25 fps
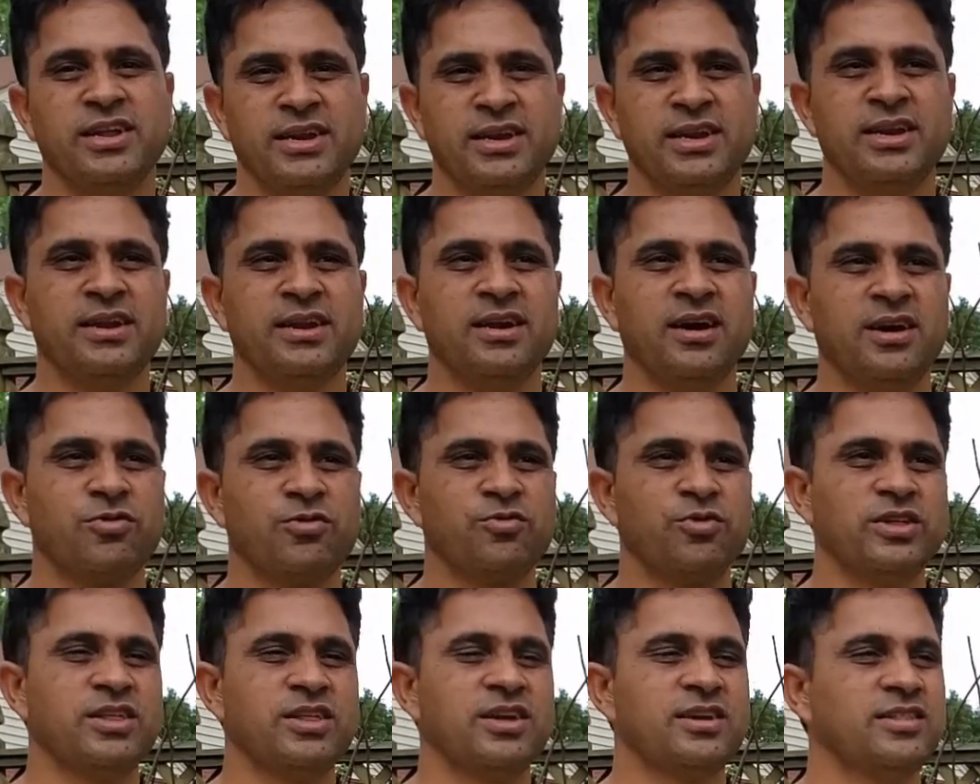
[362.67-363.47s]
in hot
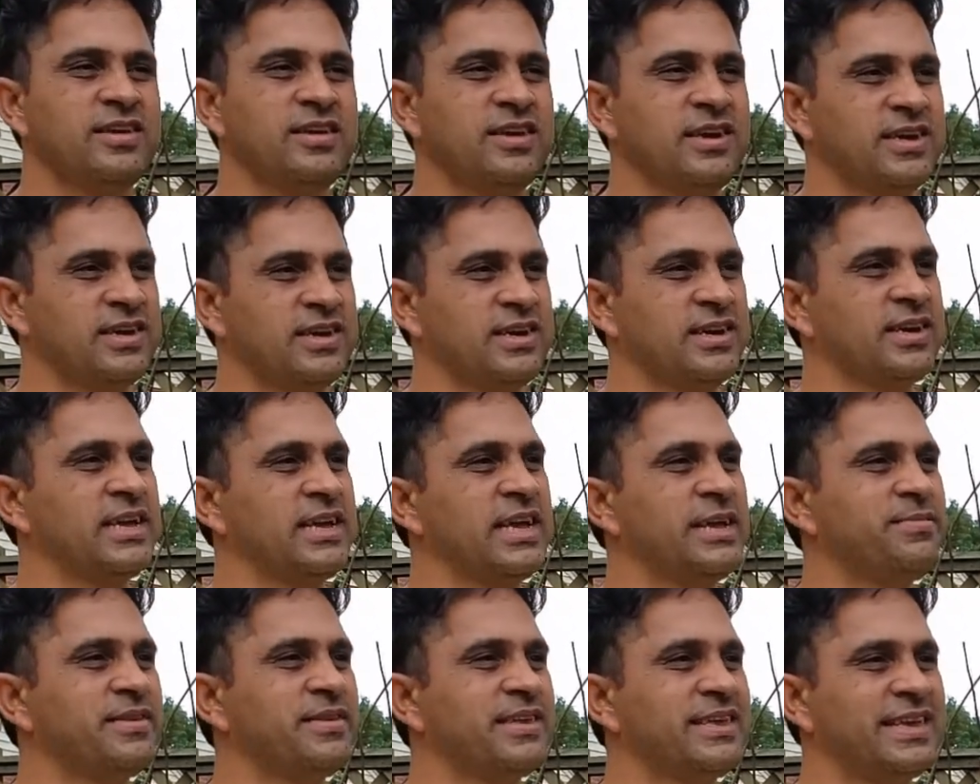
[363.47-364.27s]
weather. It
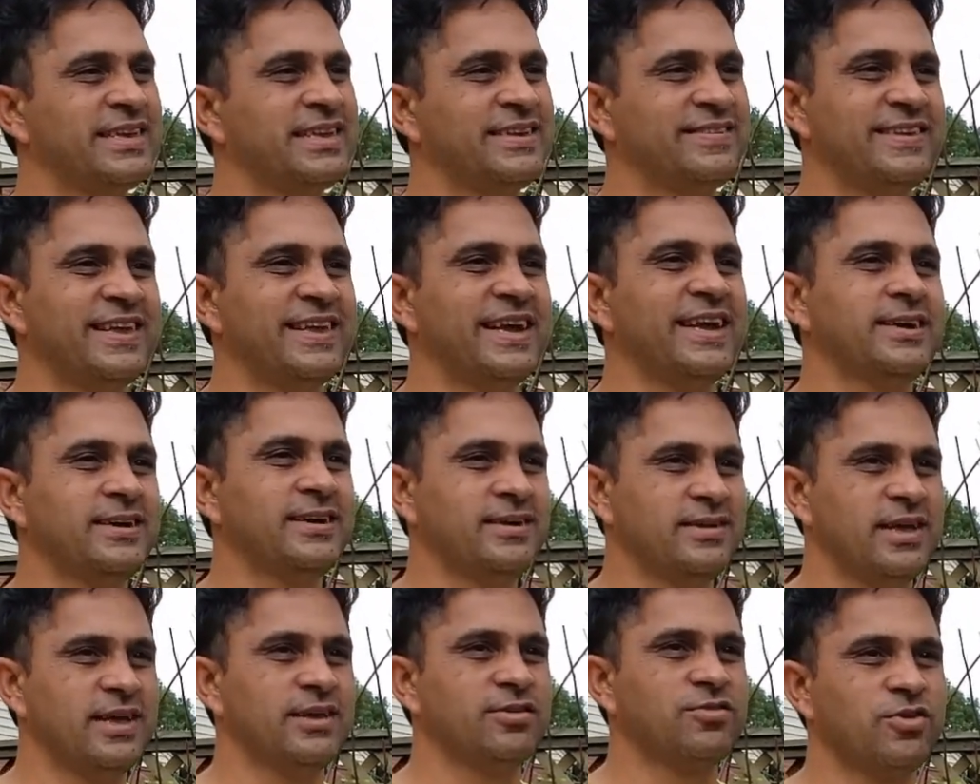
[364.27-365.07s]
gives shade.
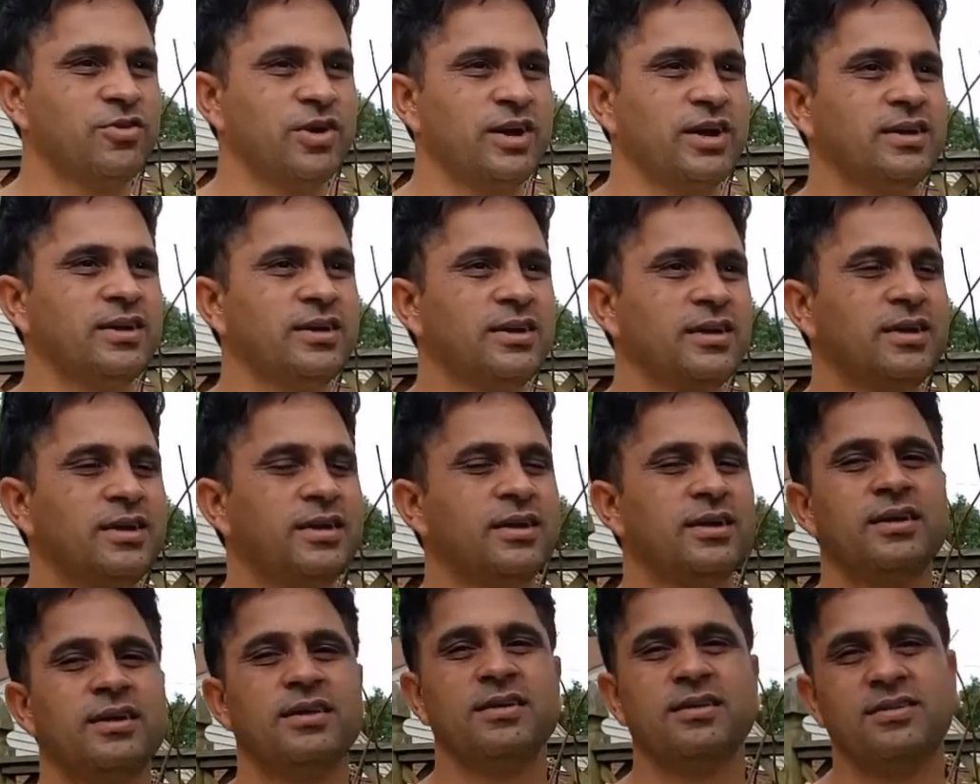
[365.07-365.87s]
That's why
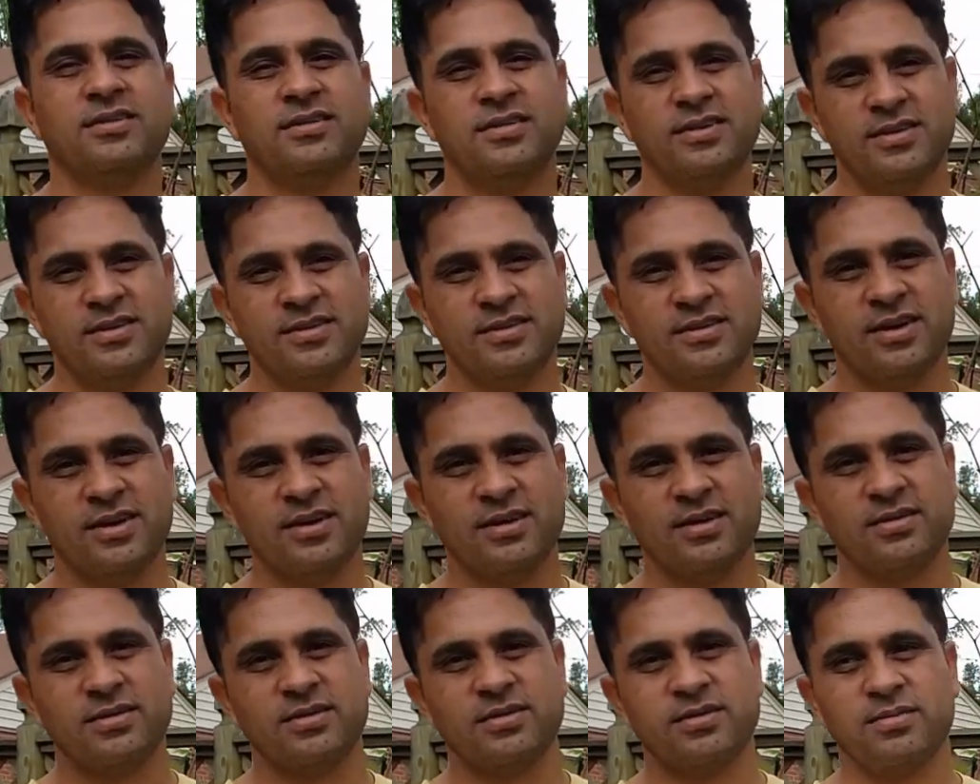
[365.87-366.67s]
trees
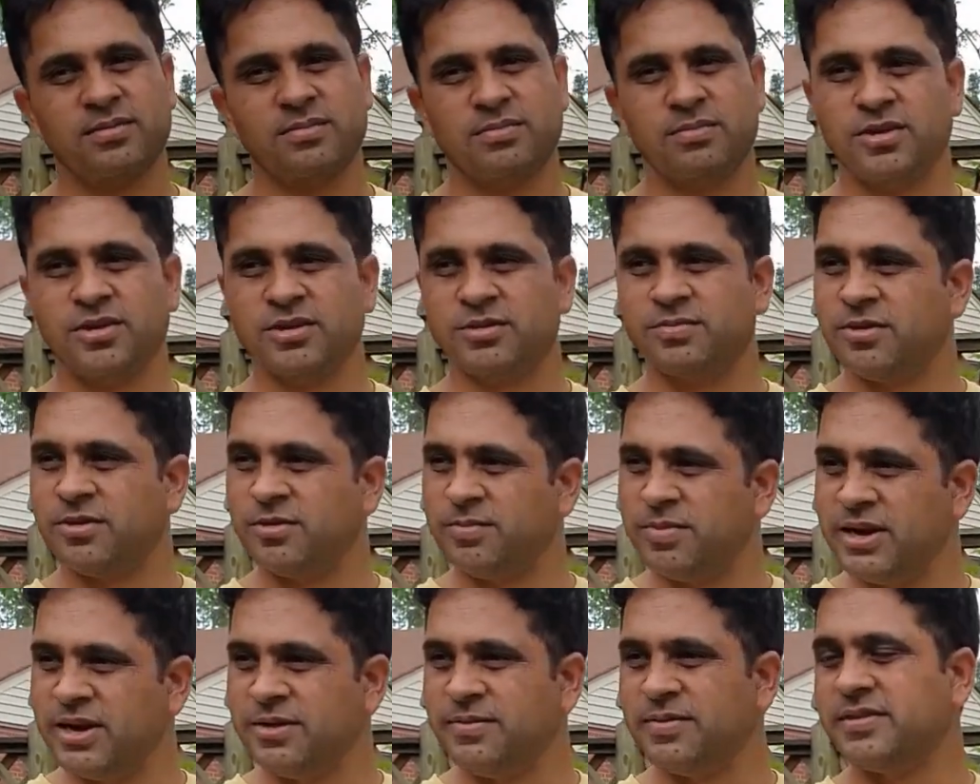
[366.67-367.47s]
are much more
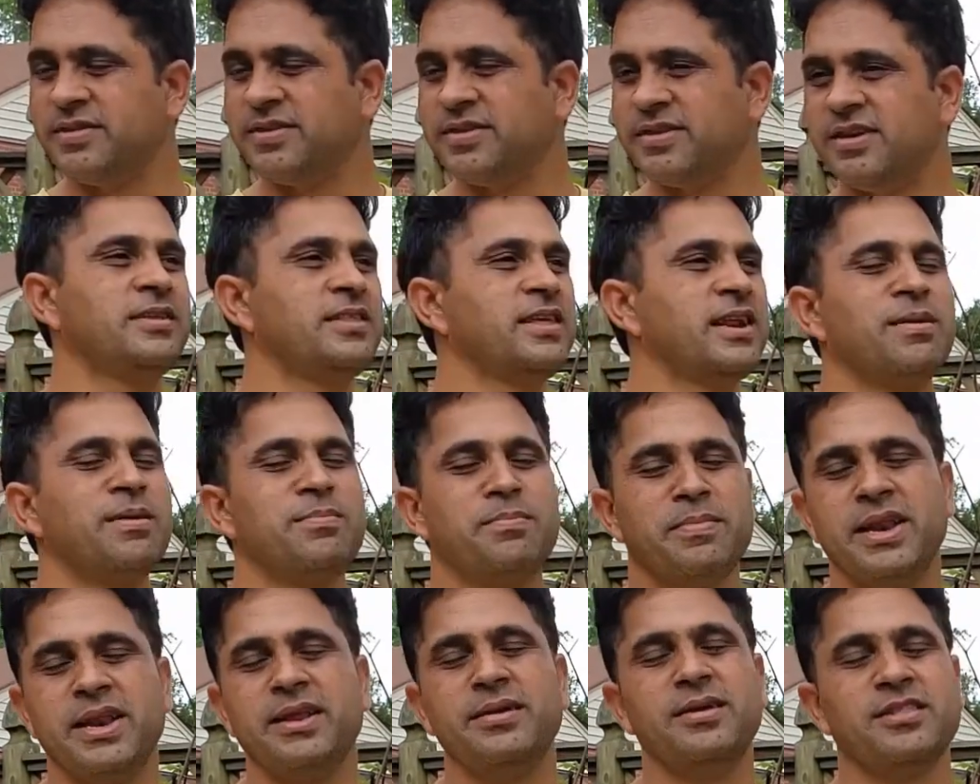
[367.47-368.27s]
beneficial. There are
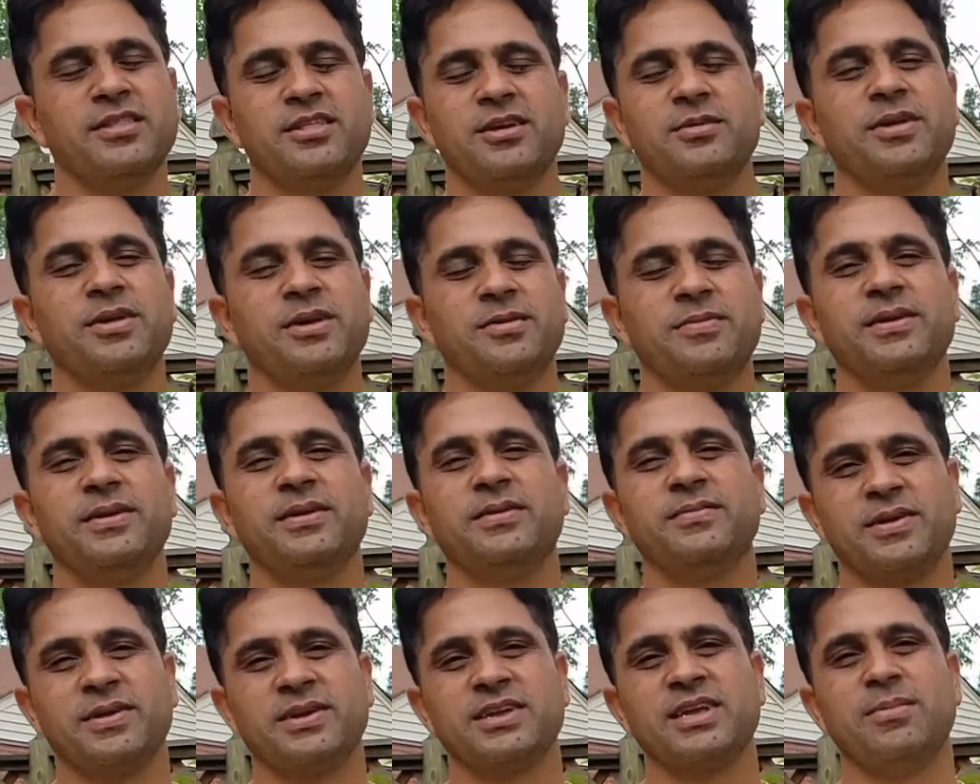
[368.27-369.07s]
many other benefits.
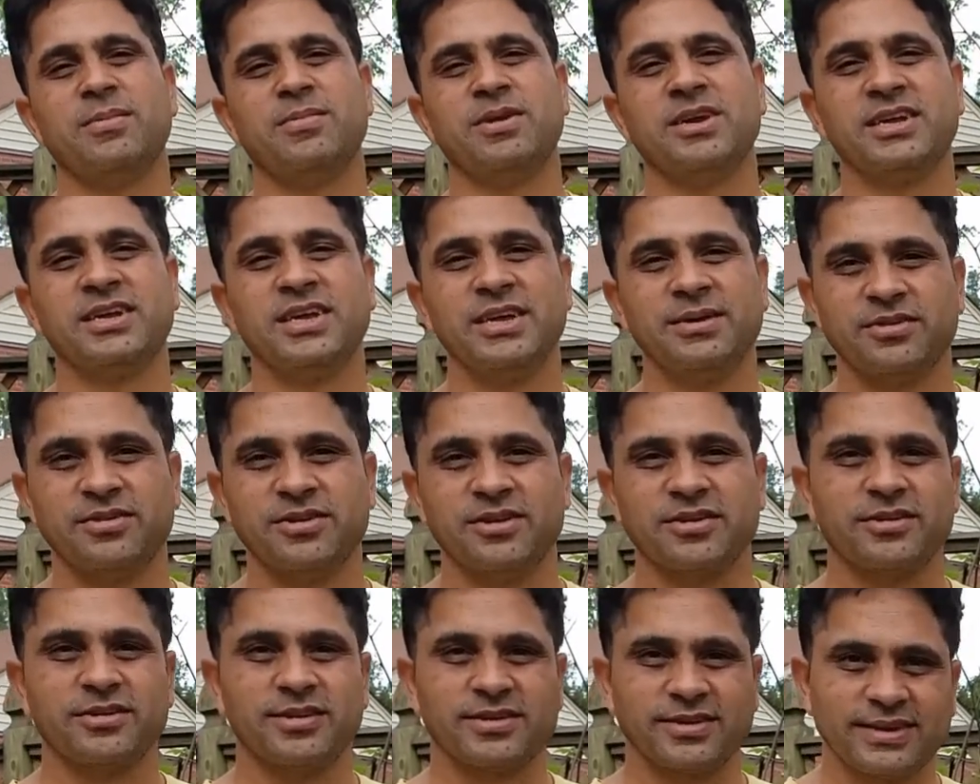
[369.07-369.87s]
For example, it gives
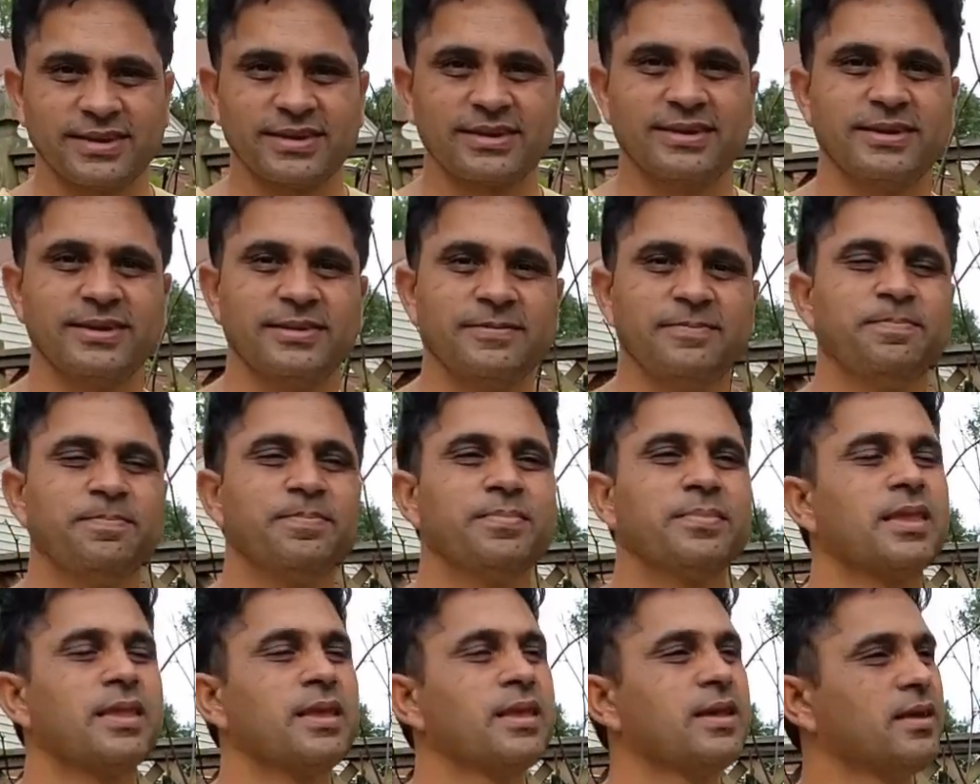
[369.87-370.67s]
us oxygen.
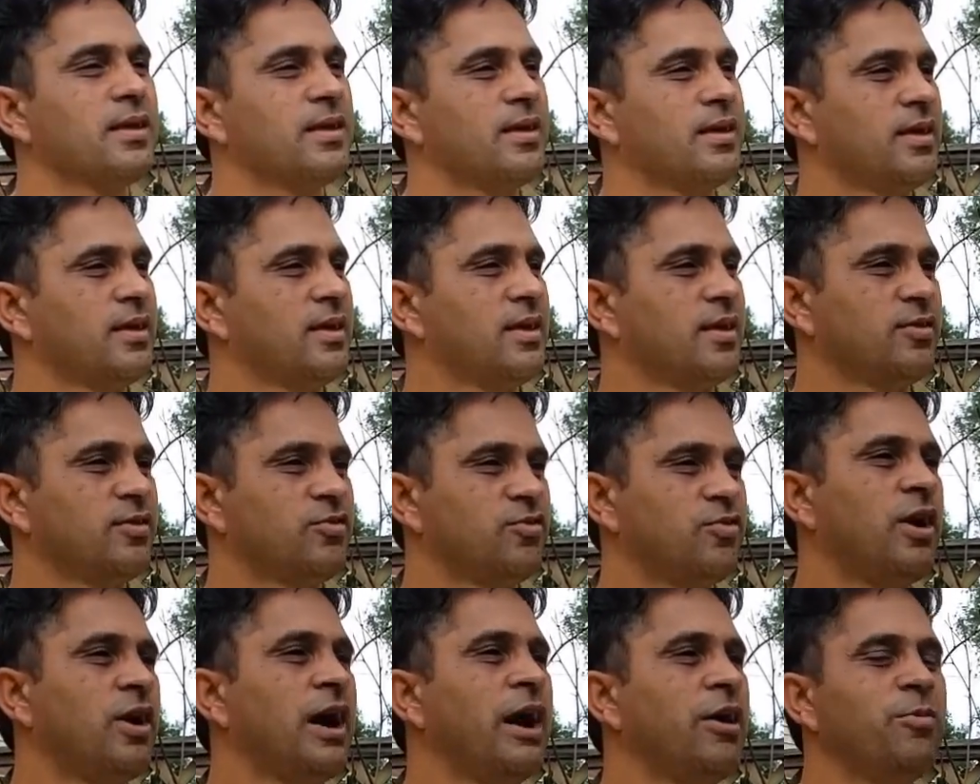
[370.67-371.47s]

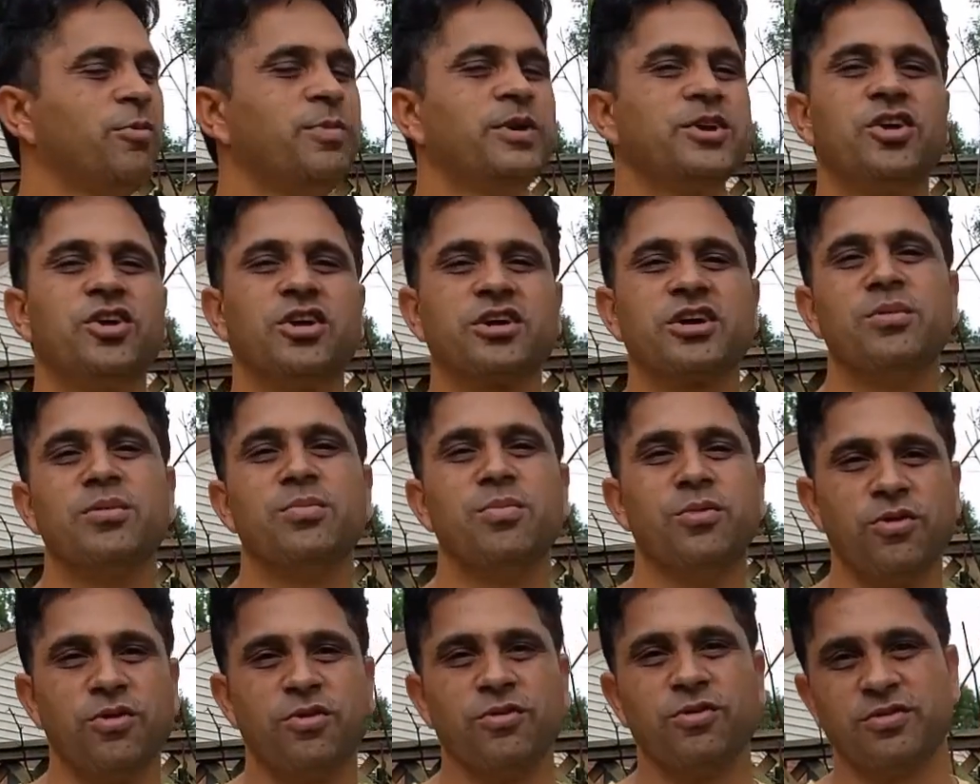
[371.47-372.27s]
So I will be talking
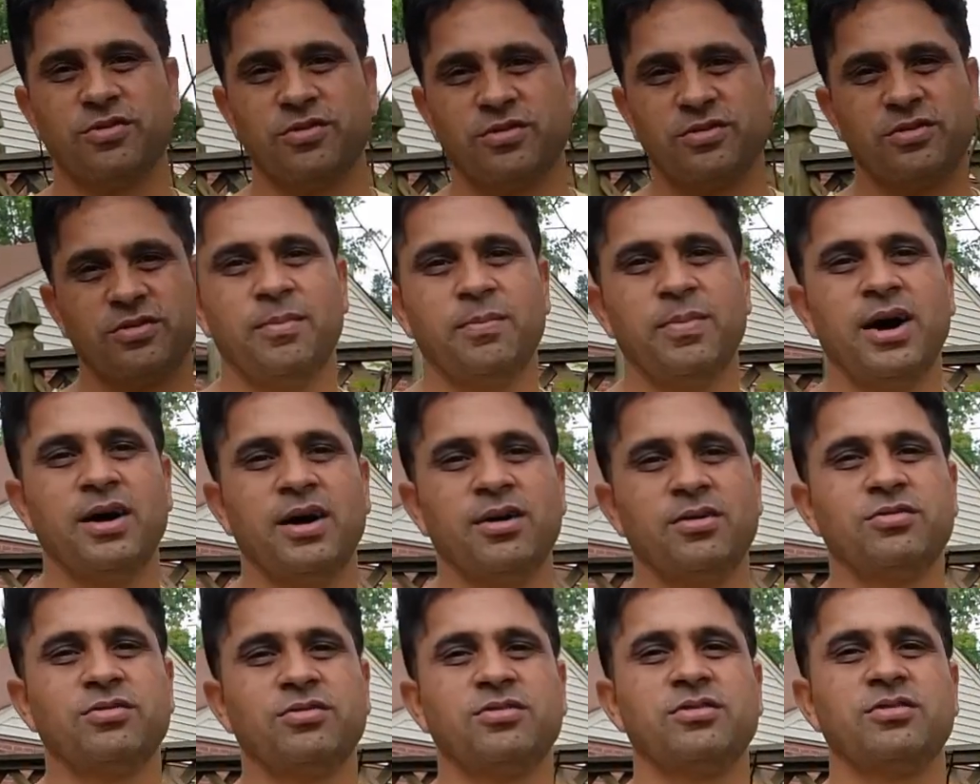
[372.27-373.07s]
more about